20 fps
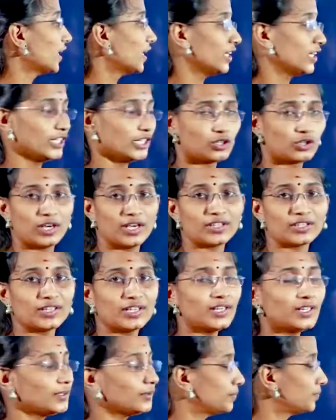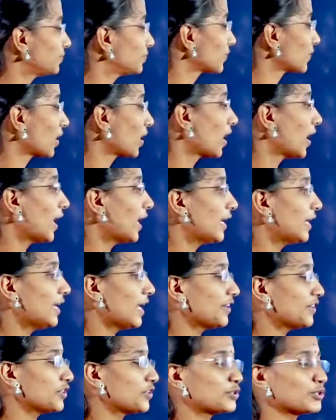Equator,
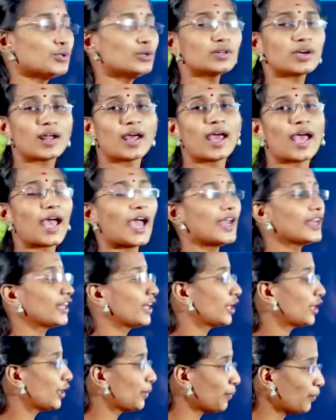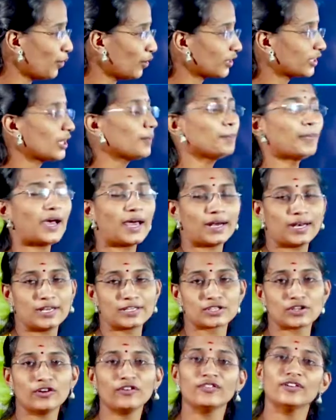latitude and important
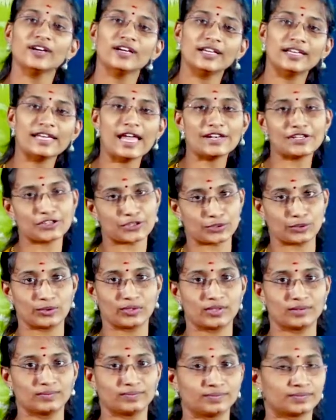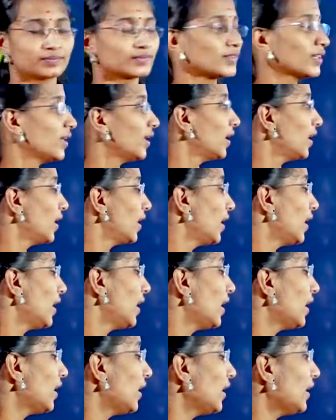parallels of latitude.
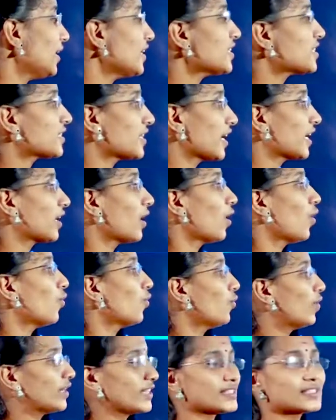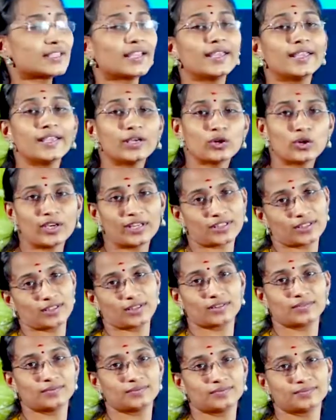Let us check what is equator.
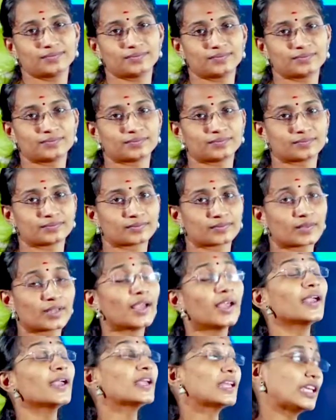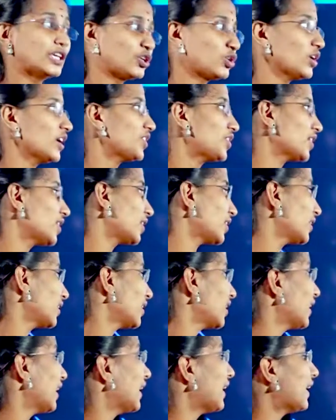Equator
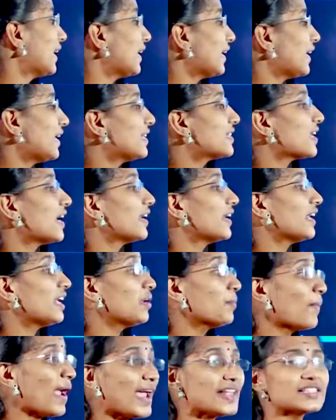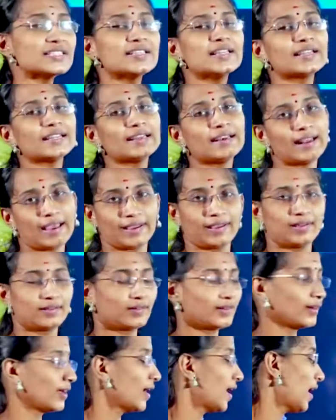is an imaginary line
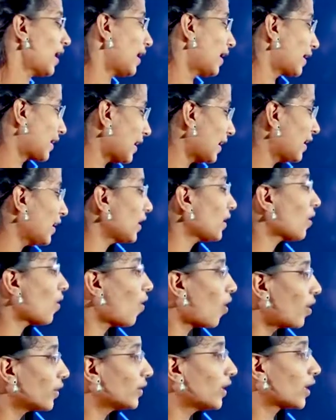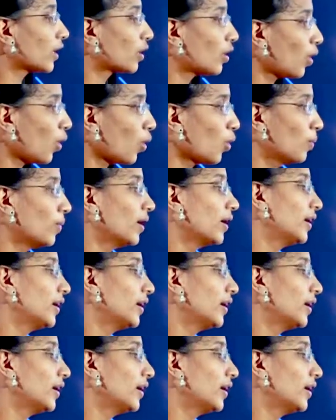running on the globe,